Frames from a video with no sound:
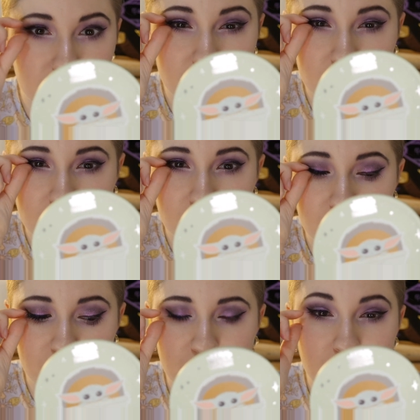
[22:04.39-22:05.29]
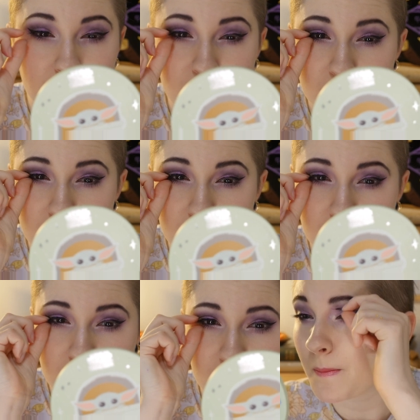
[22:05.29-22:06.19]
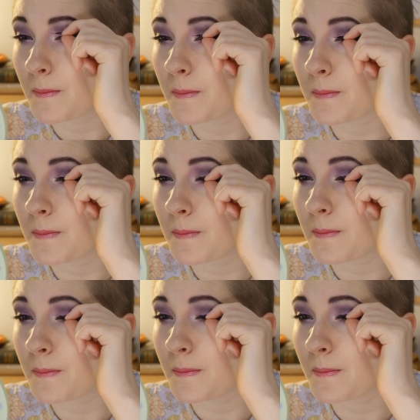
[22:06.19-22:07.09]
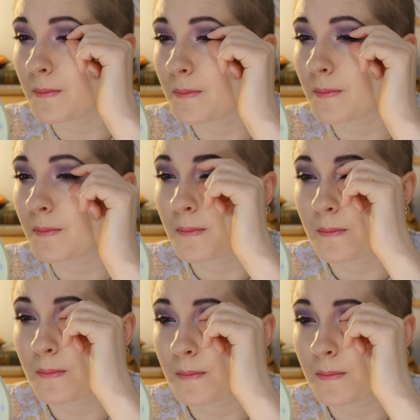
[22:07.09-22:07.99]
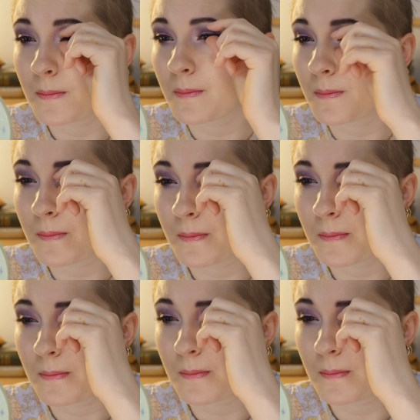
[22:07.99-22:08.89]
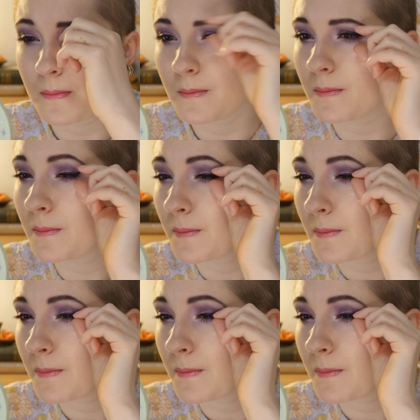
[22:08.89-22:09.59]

Nobody speaks.